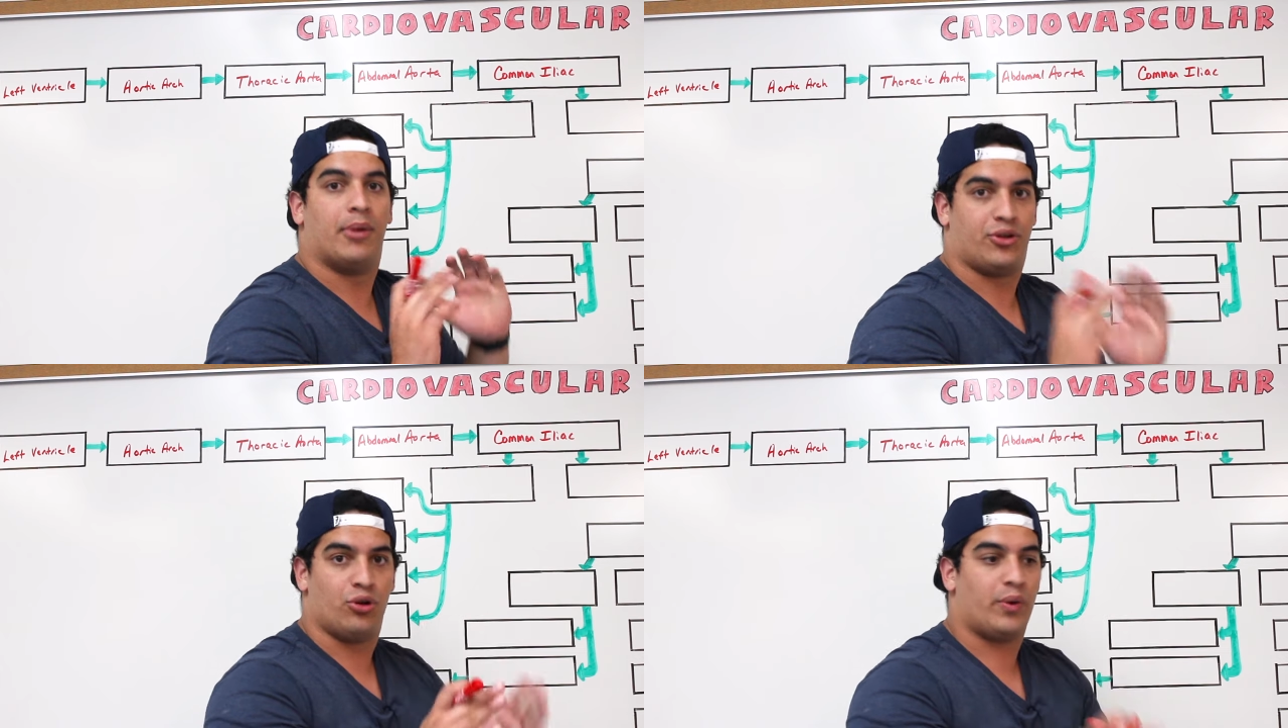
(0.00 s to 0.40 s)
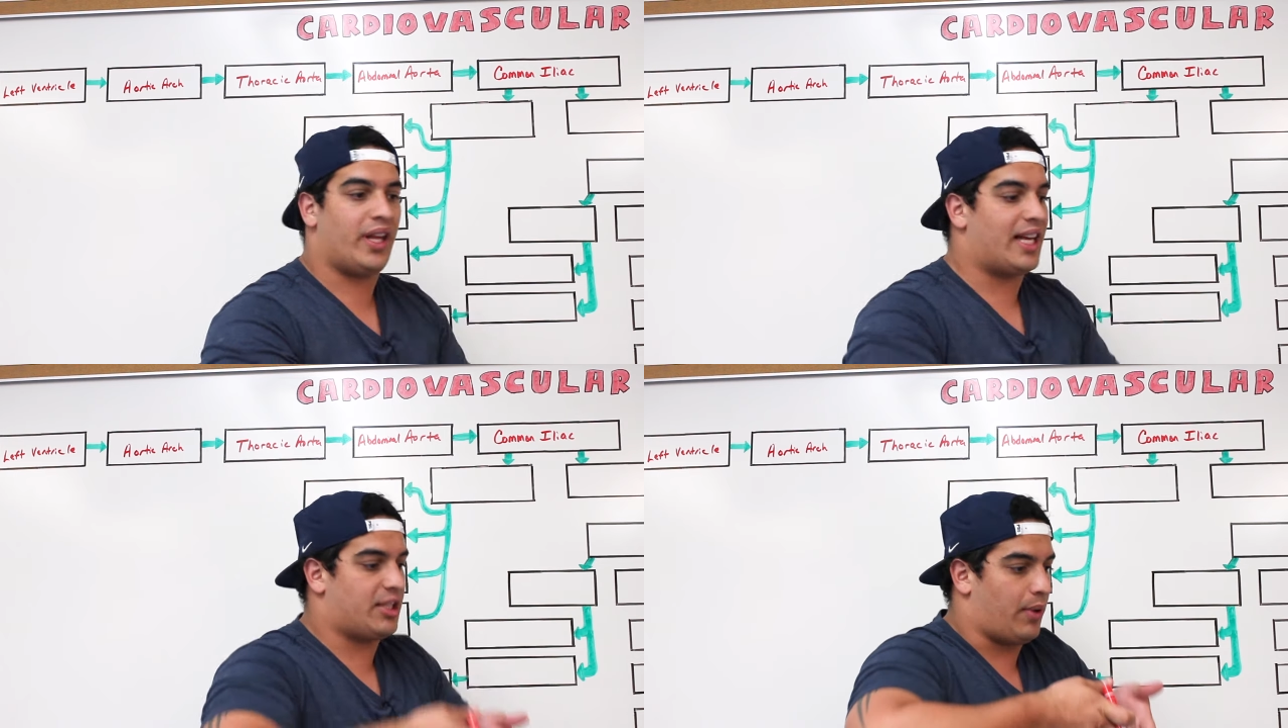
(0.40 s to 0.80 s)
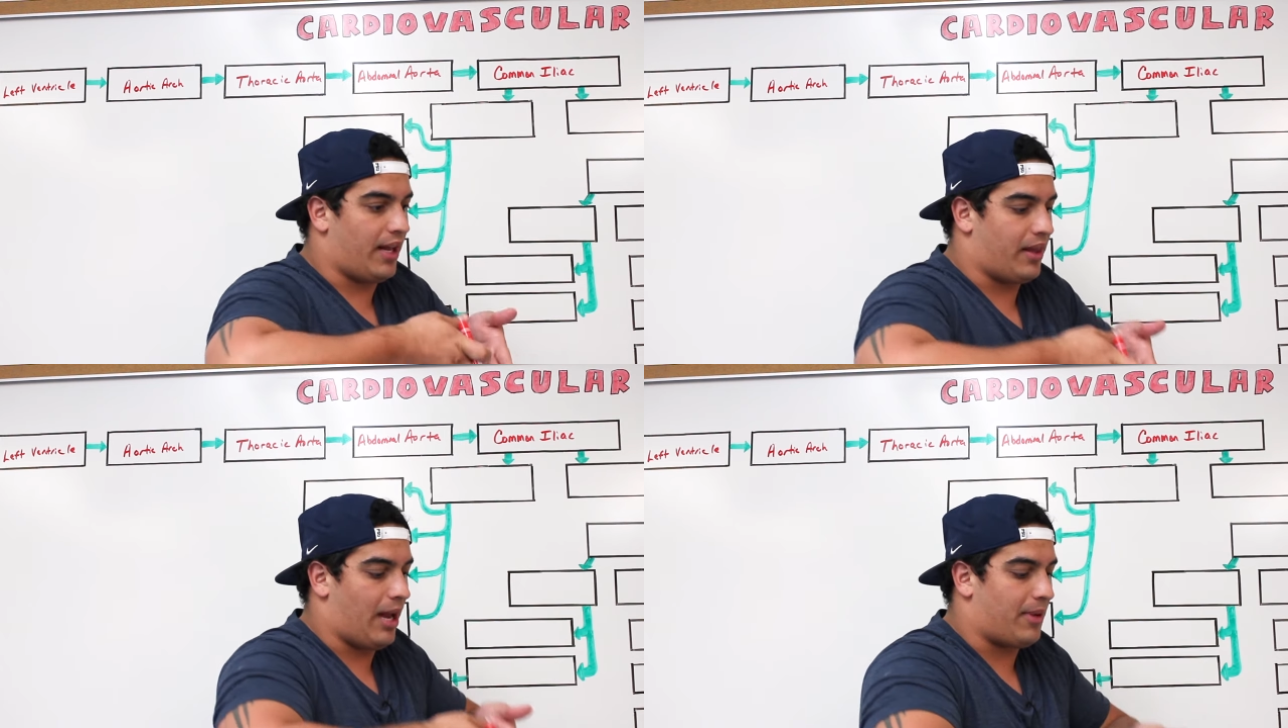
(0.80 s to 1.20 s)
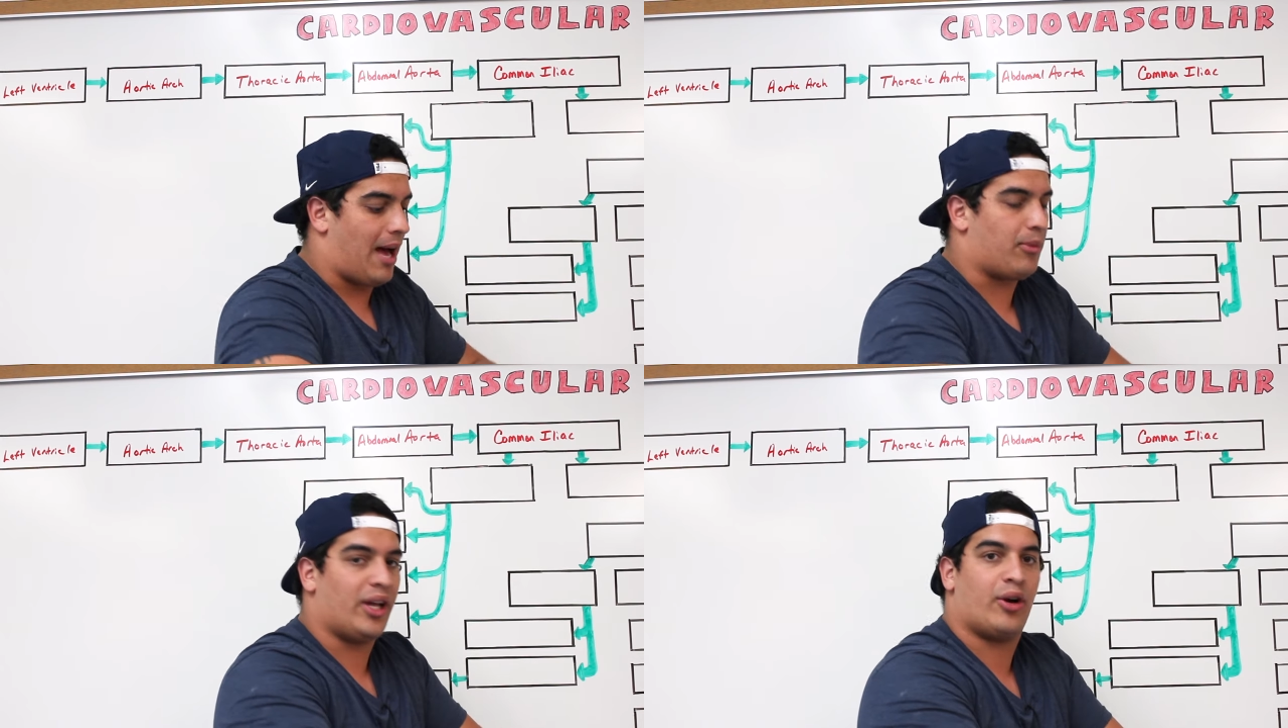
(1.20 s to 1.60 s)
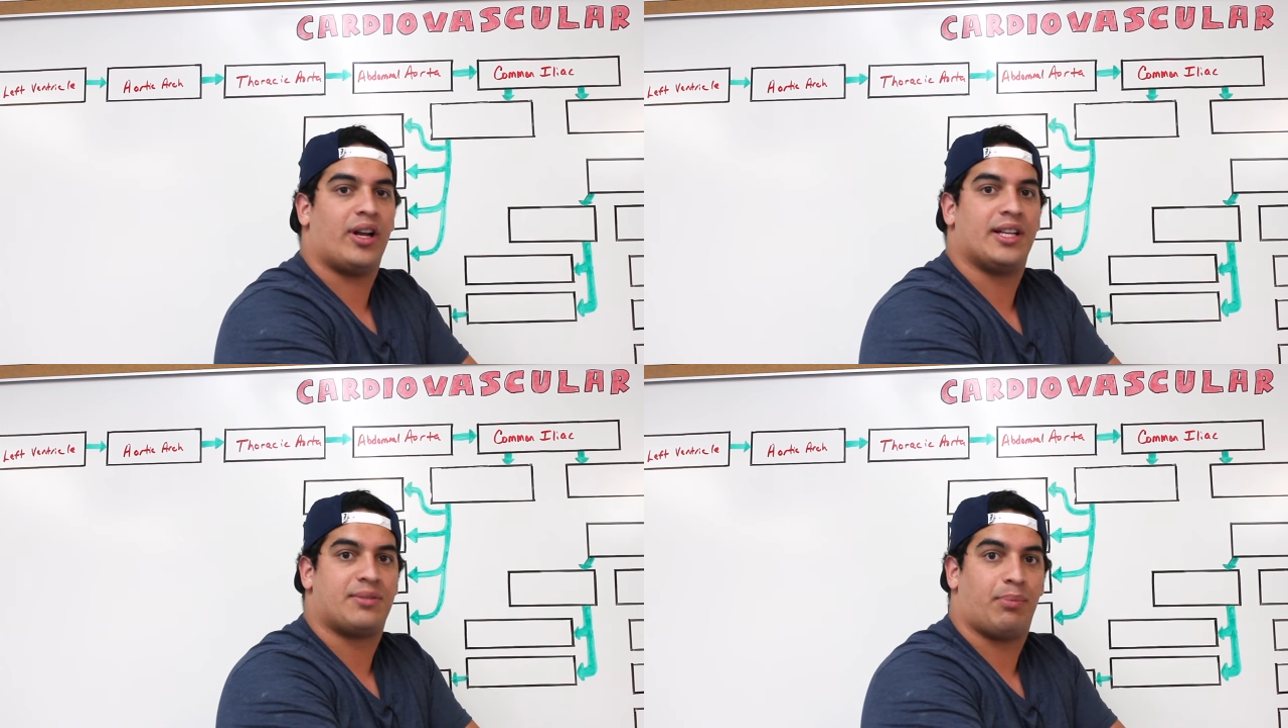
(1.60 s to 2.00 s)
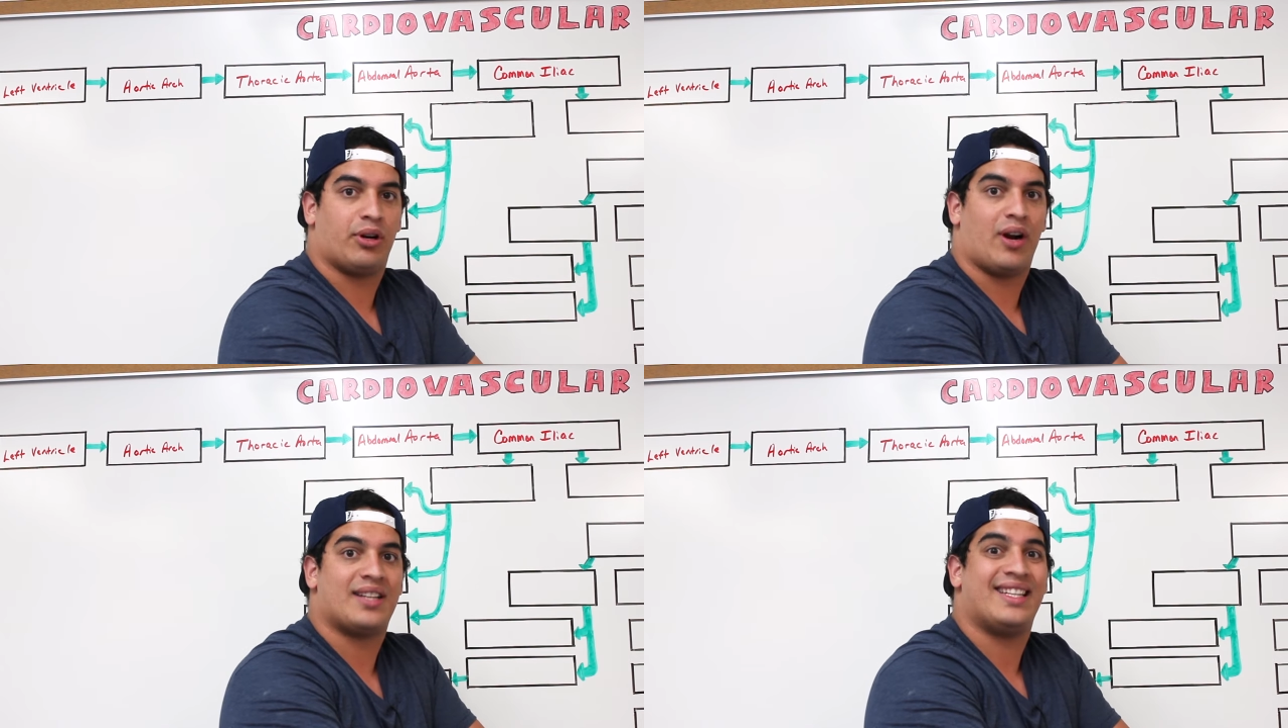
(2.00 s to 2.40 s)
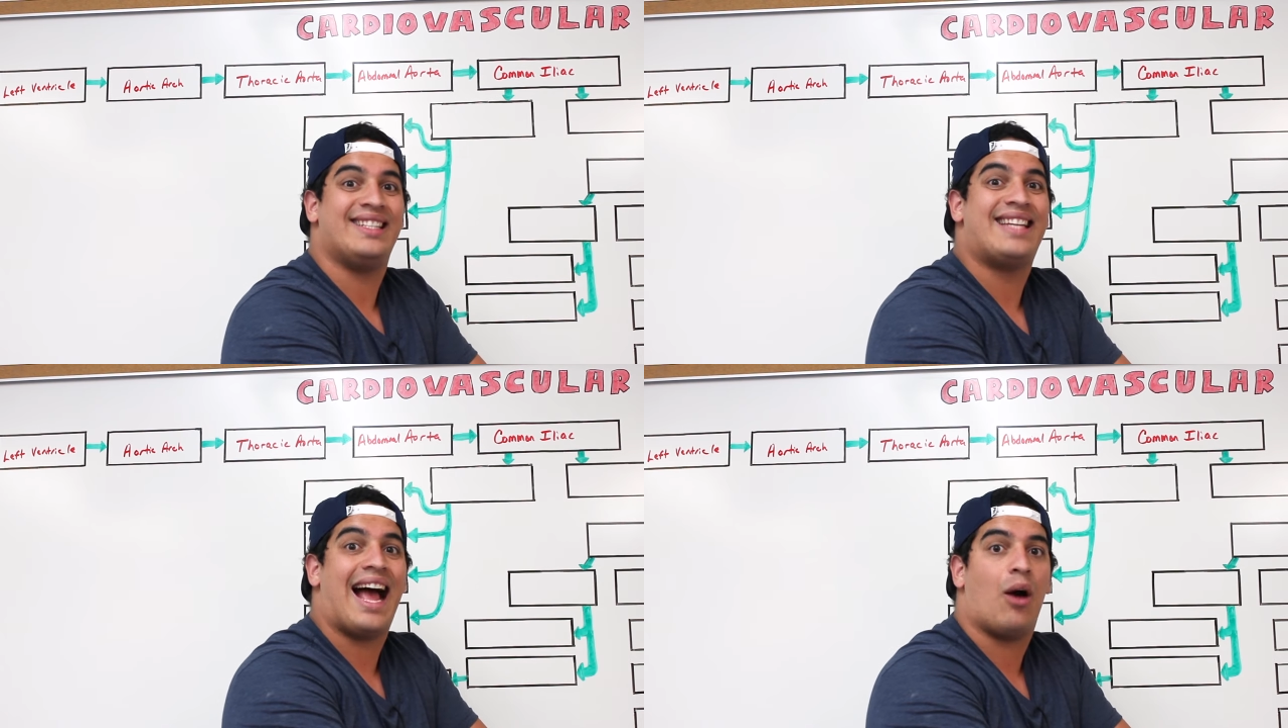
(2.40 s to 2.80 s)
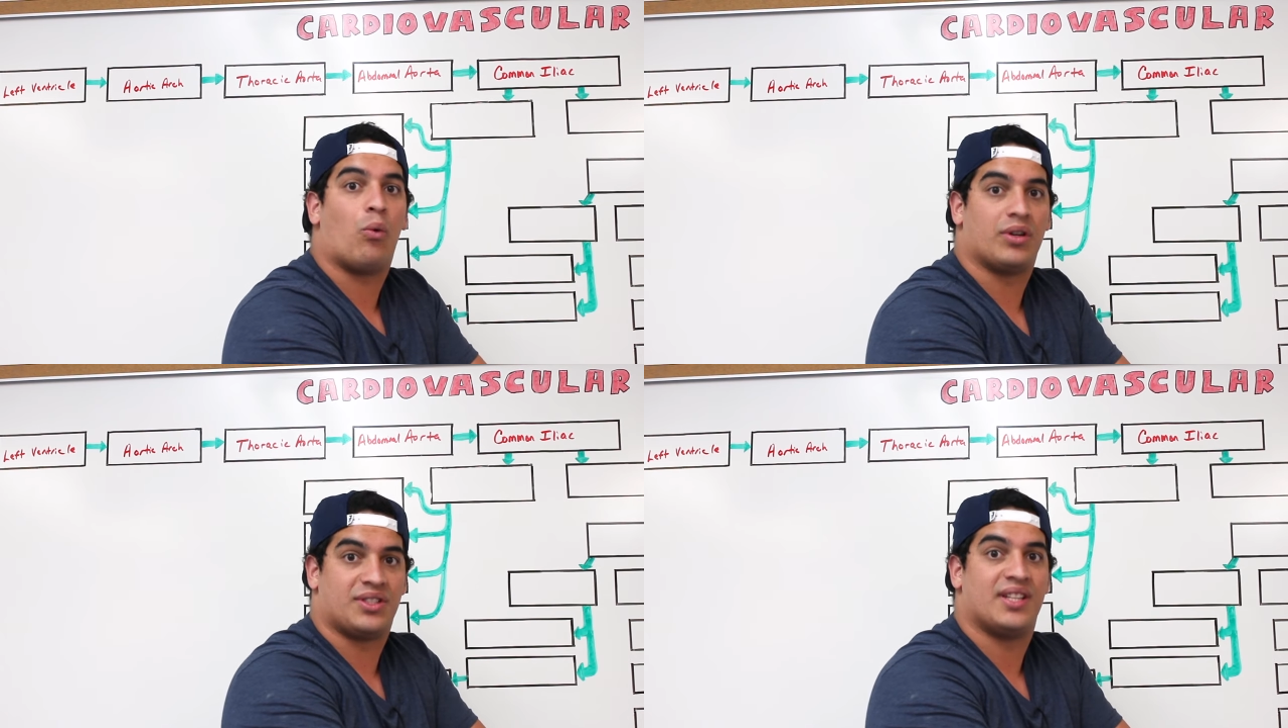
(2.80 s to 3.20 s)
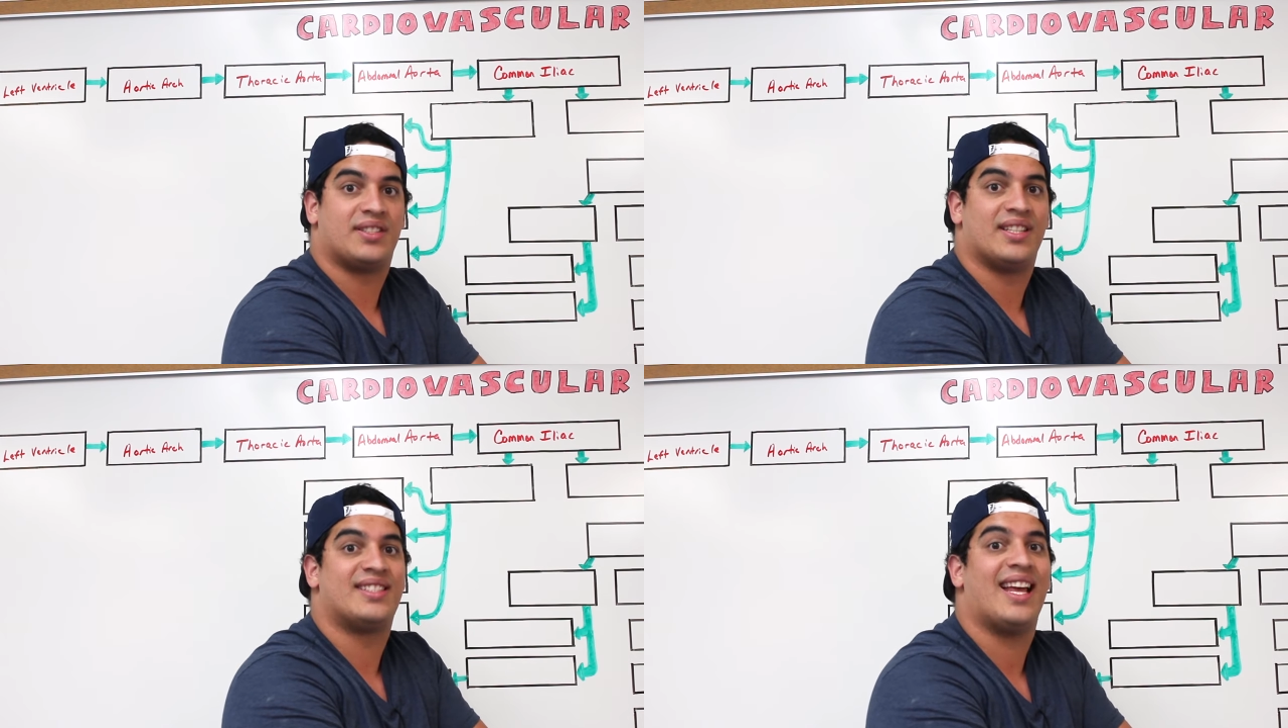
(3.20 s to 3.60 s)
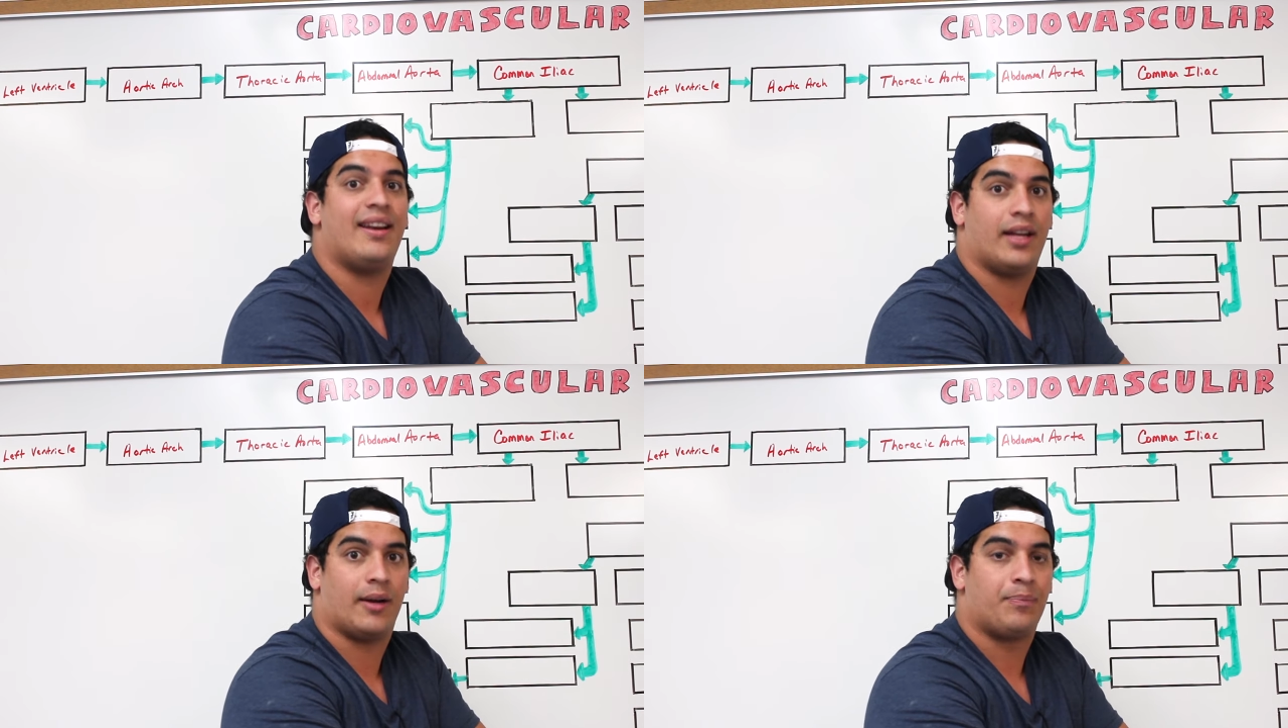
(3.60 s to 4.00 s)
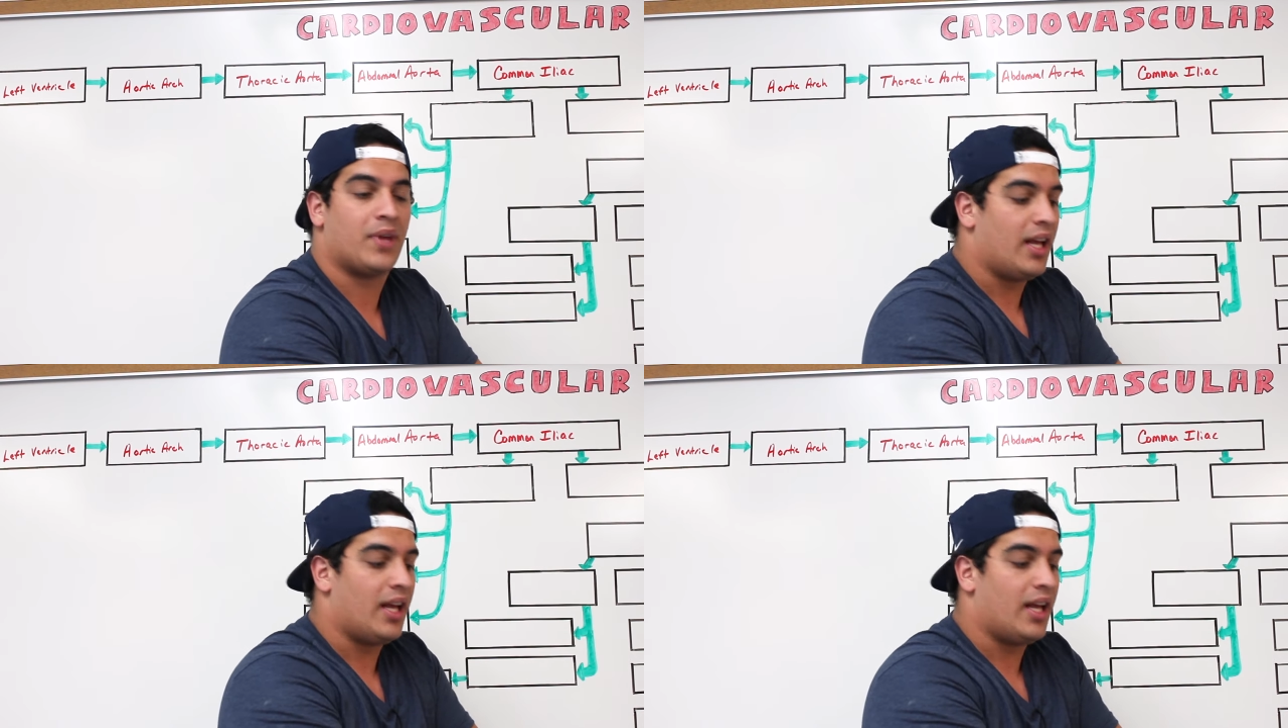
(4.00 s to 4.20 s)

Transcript: But do realize that when the abdominal aorta is progressing downwards, it's descending.